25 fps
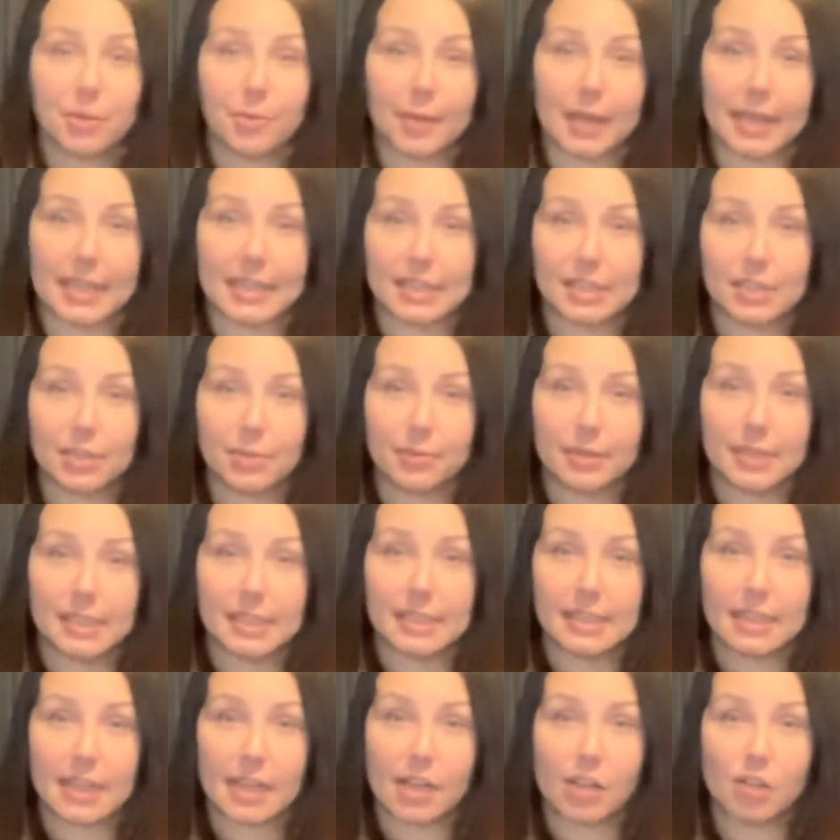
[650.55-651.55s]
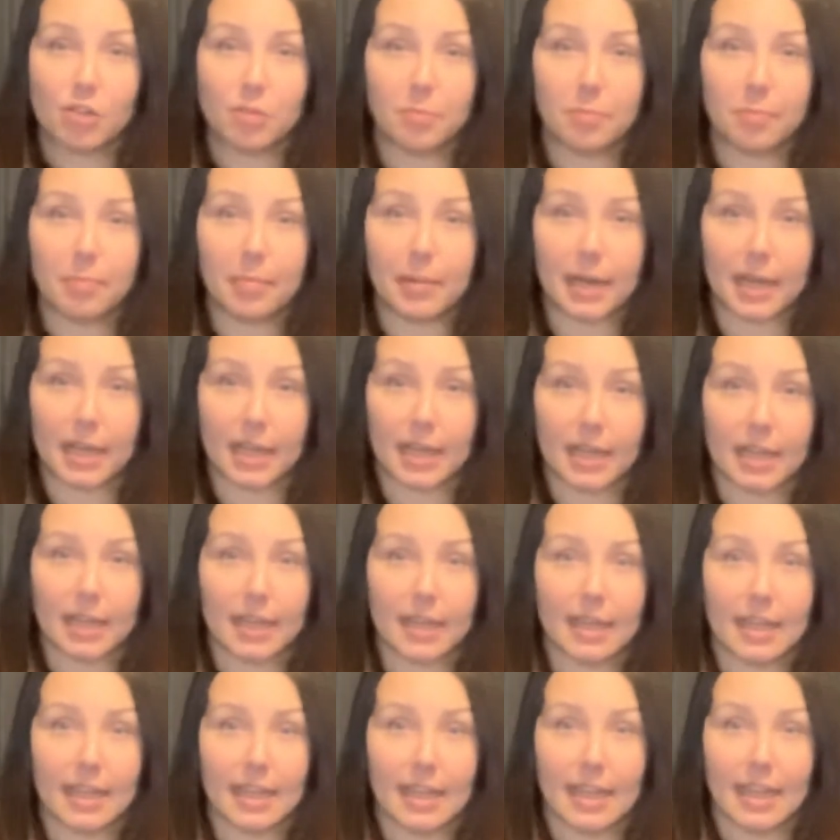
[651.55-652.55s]
way to resell,
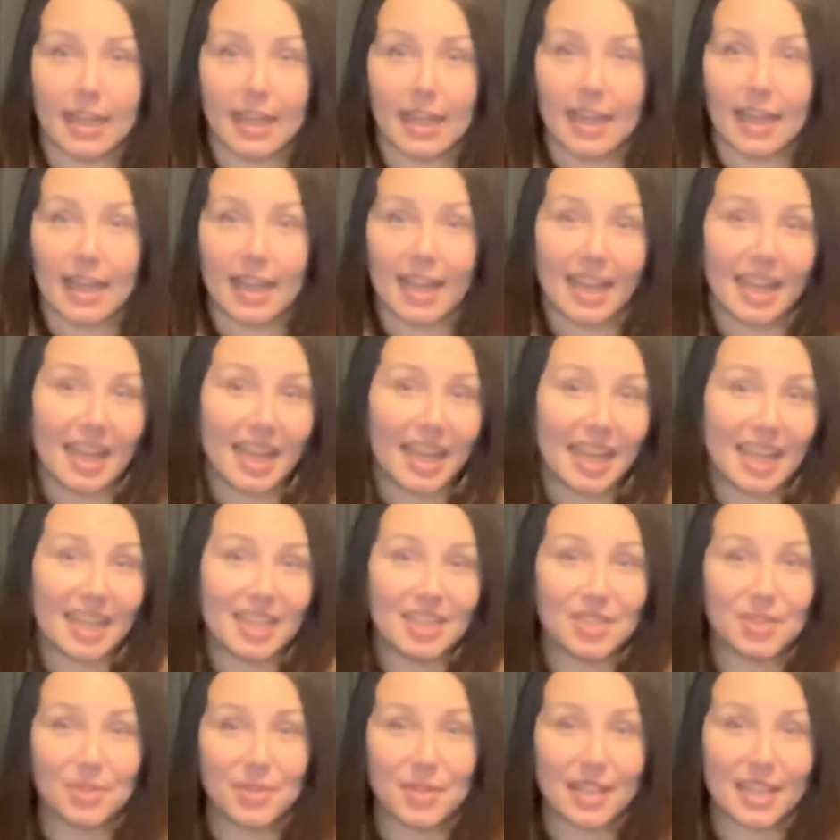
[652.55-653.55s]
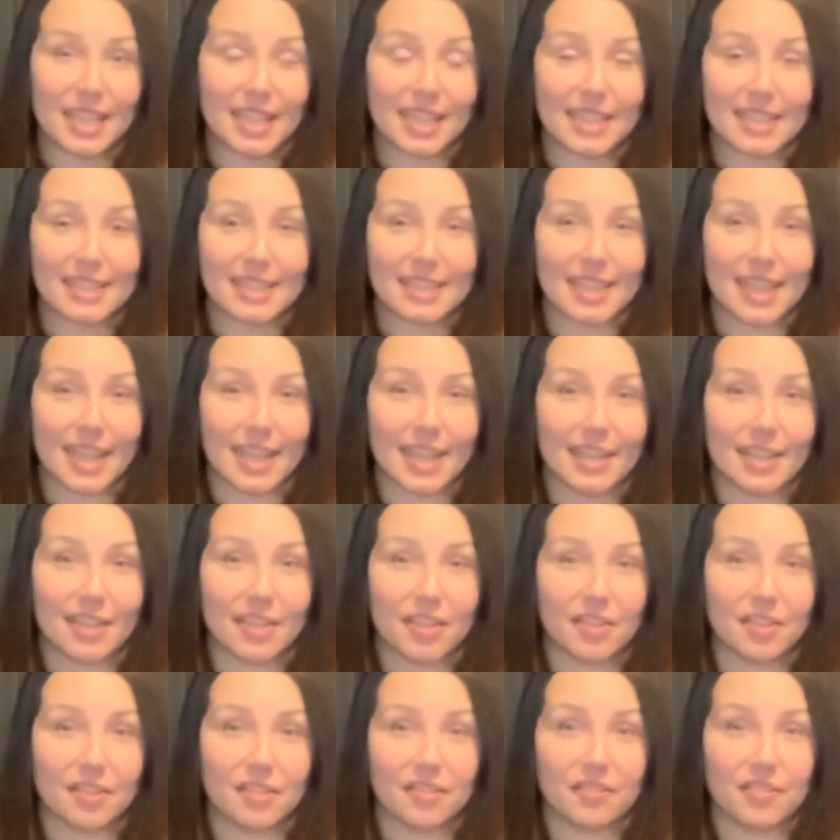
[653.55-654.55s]
but I do think it's kind
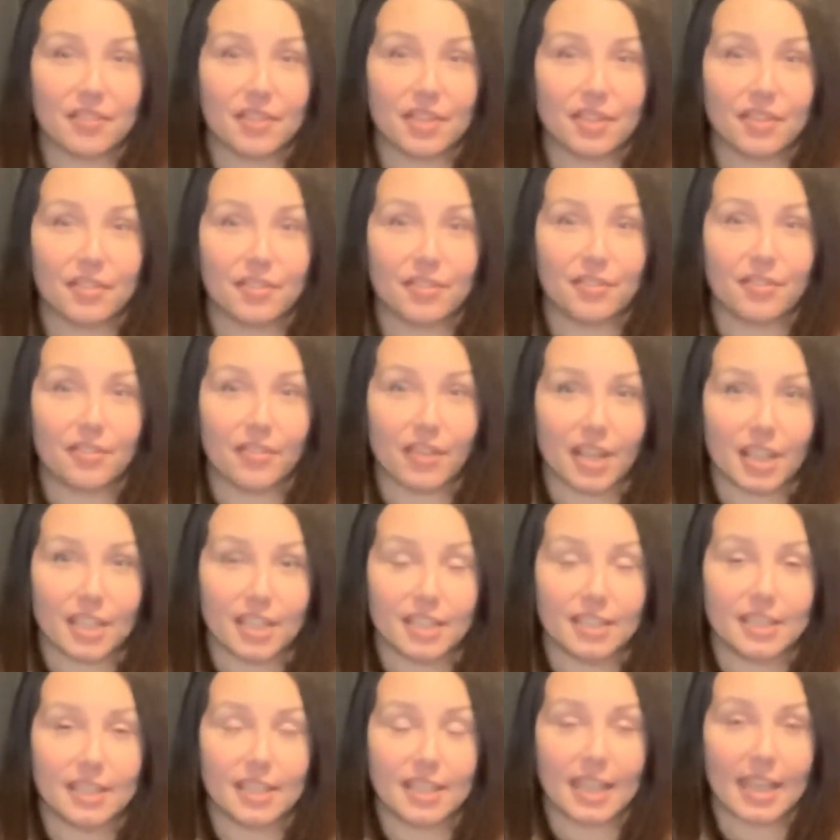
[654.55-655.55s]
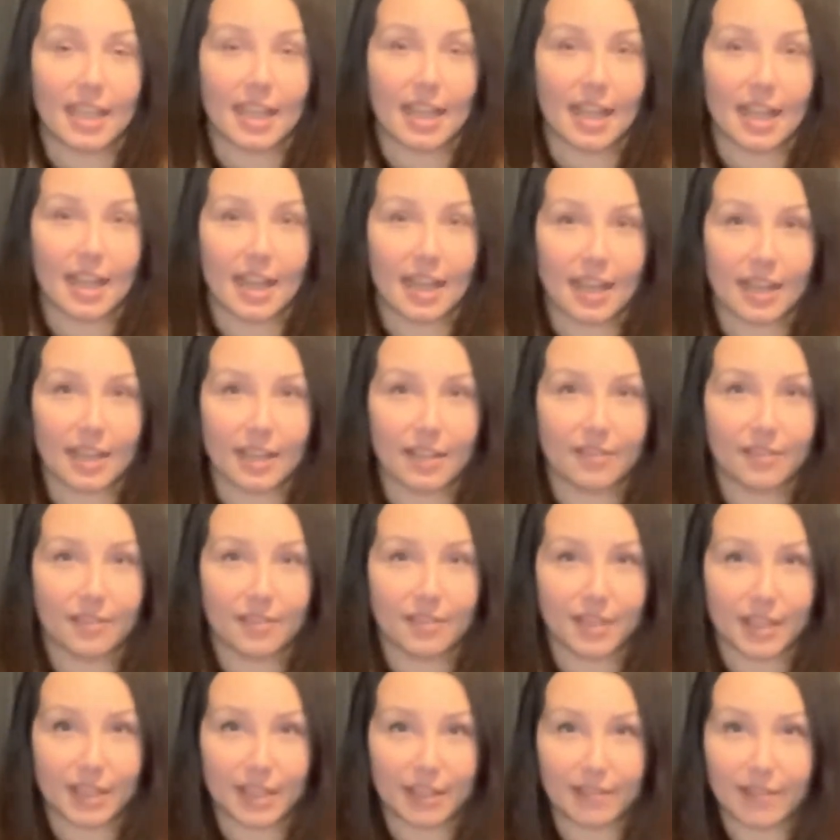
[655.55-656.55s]
of fun to get out of
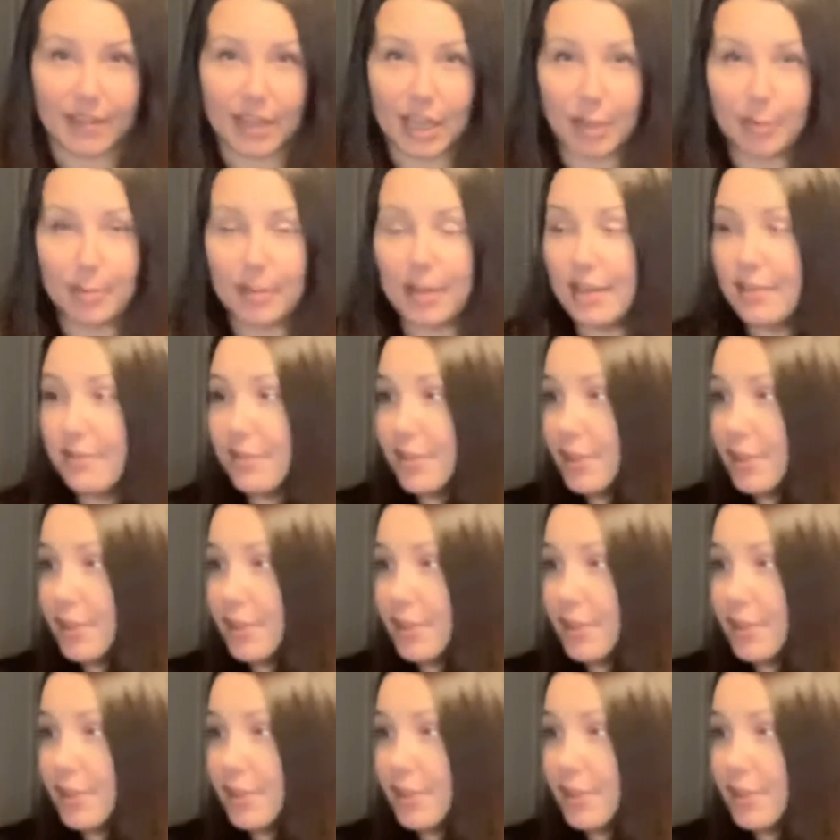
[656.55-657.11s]
the environment of